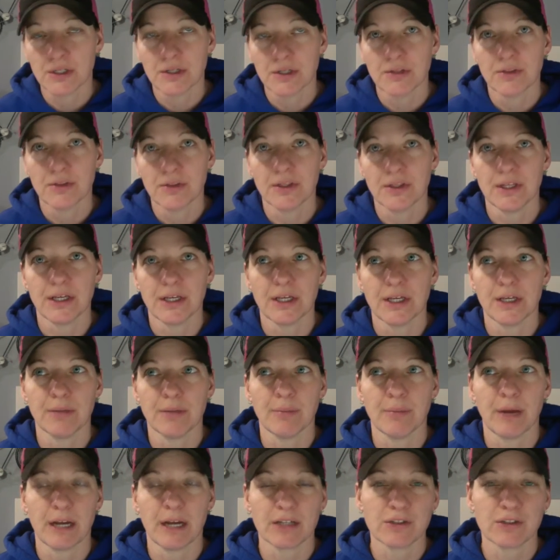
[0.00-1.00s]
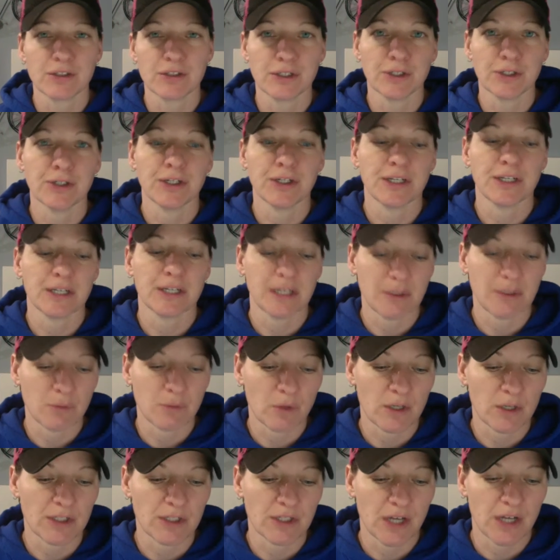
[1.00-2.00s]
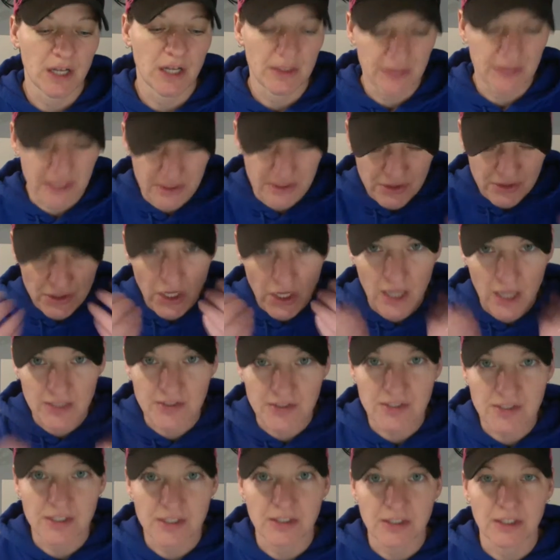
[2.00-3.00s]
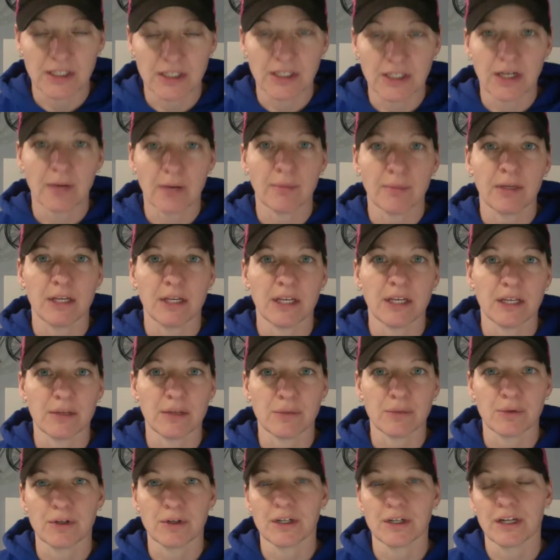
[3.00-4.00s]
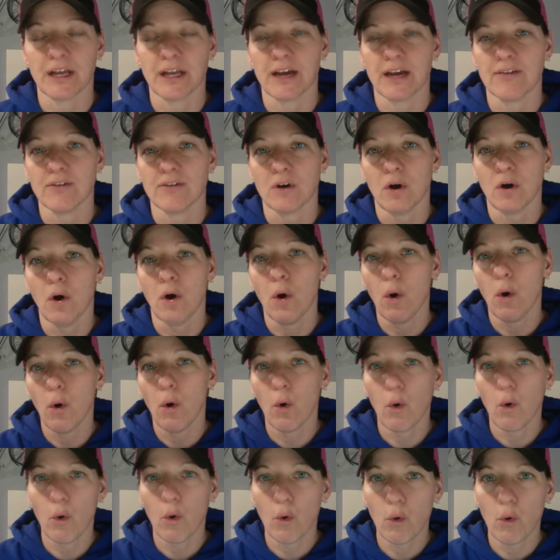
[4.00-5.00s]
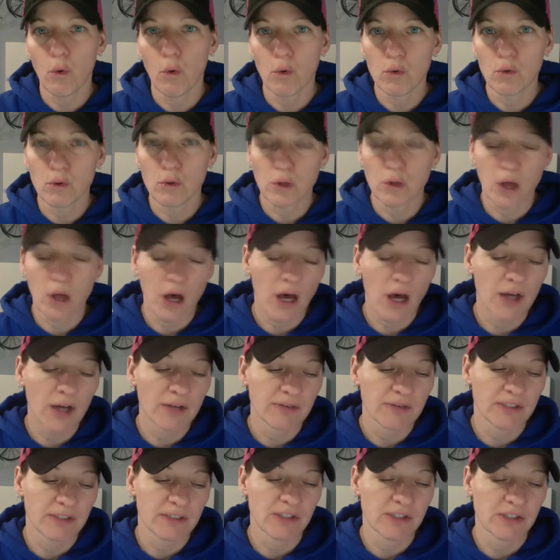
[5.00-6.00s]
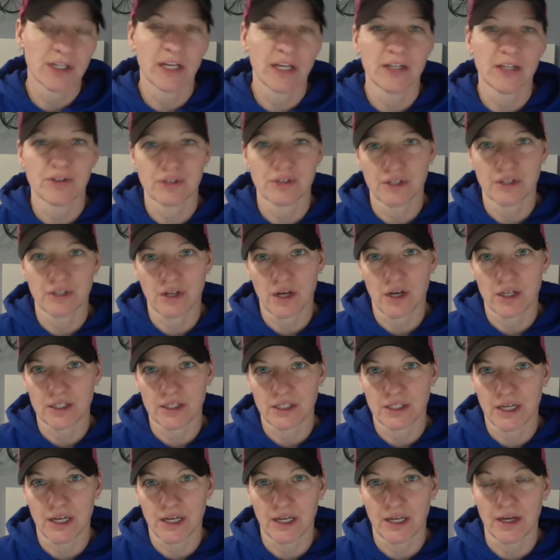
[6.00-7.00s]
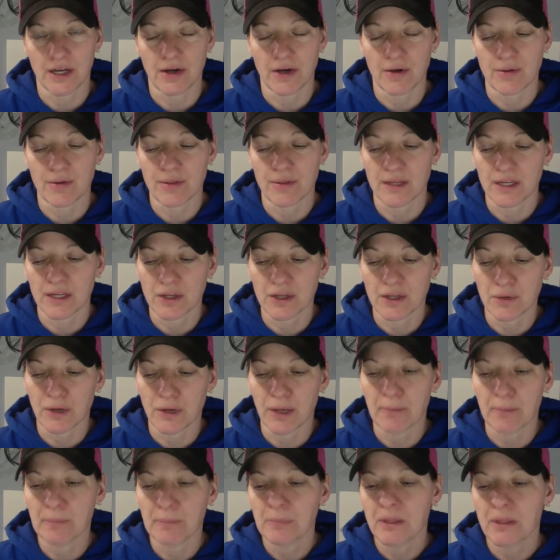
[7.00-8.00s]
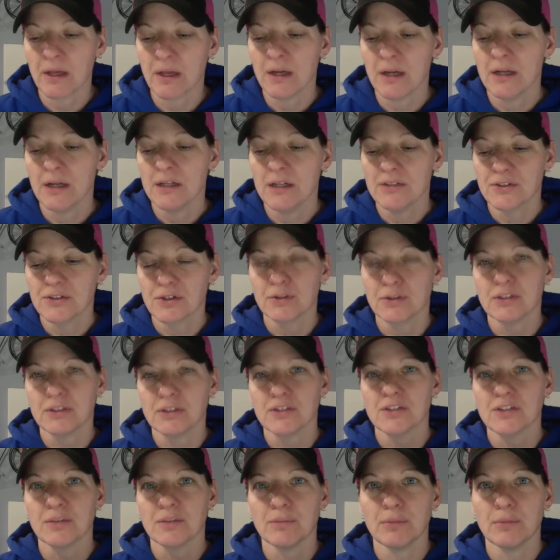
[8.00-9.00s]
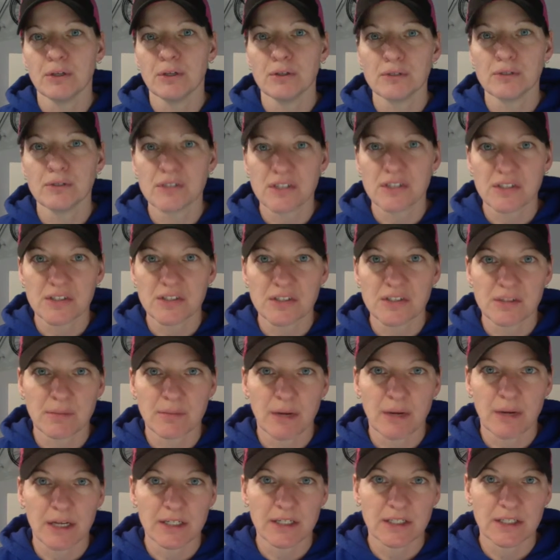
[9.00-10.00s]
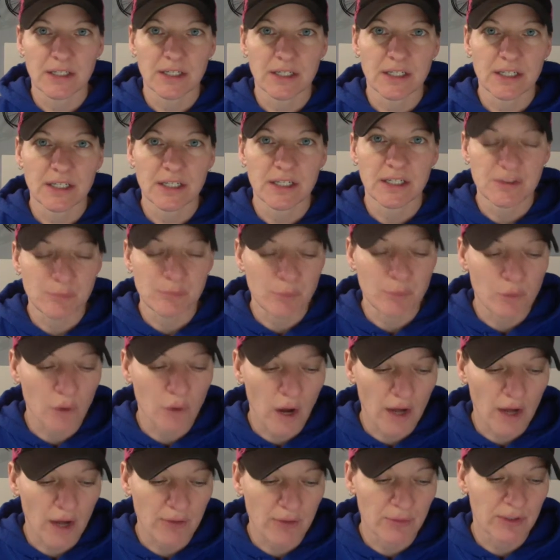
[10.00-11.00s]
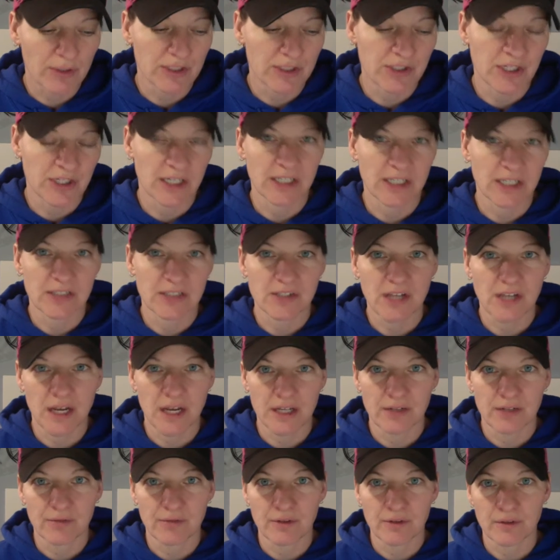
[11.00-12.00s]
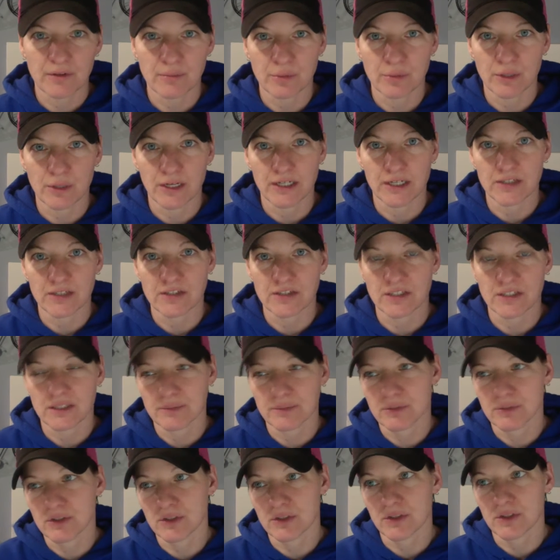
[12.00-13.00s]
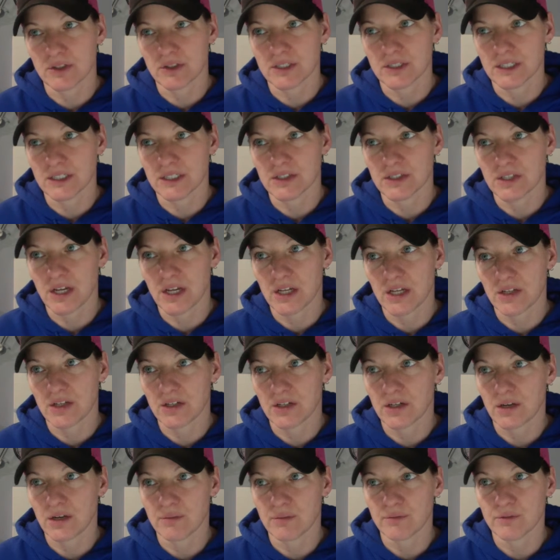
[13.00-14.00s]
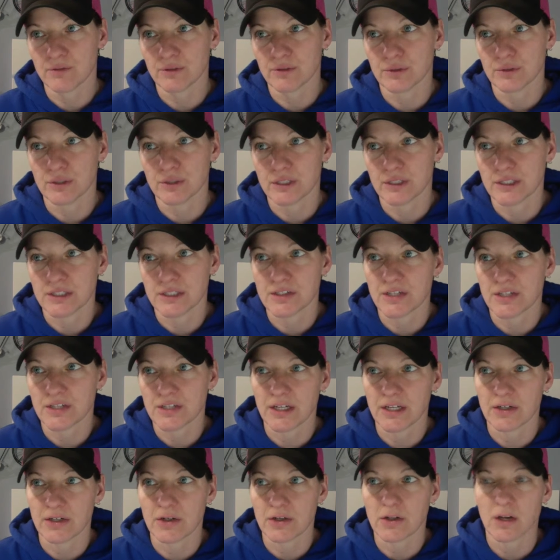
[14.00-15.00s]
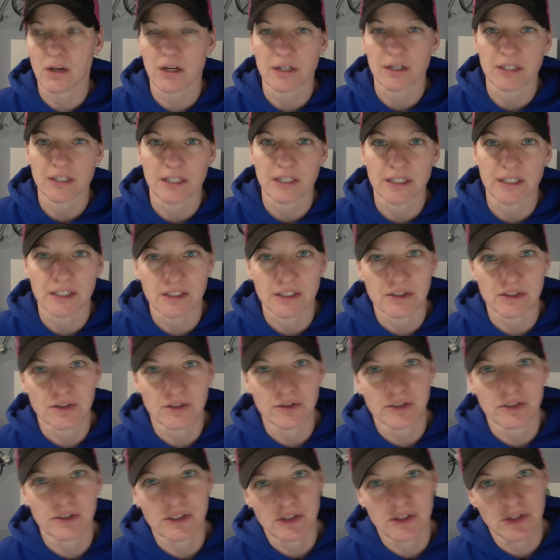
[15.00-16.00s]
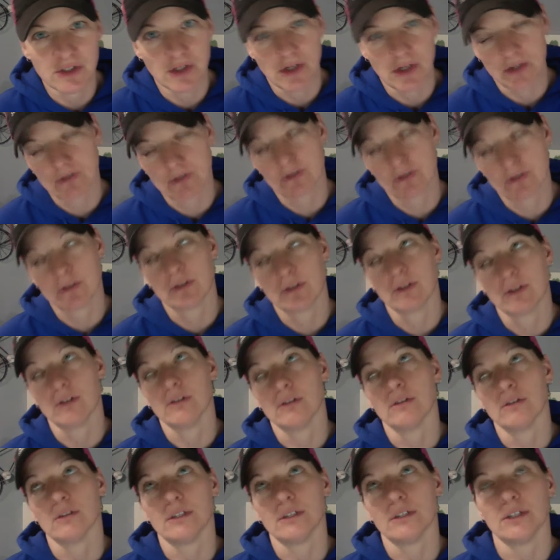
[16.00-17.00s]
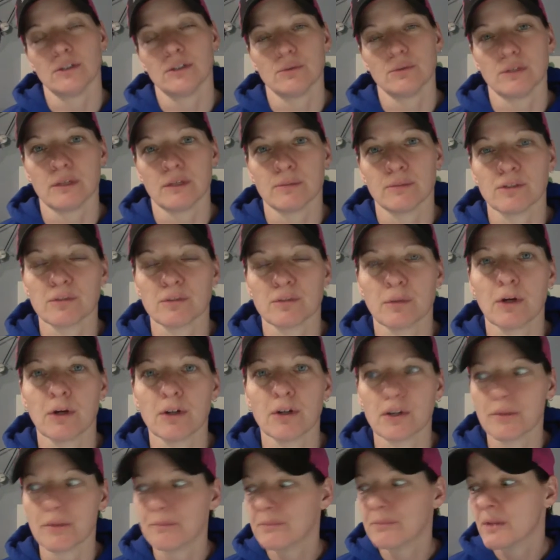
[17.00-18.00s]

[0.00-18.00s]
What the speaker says: the bacteria and whatnot that is constantly coming in. We're going to have a whole lot of education on gut health. Anyway, so this immune system idea, it's broad reaching, it's kind of complex, and I'm sorry, it's kind of convoluted. It's 8 o'clock and I need to do these talks earlier when I'm smarter.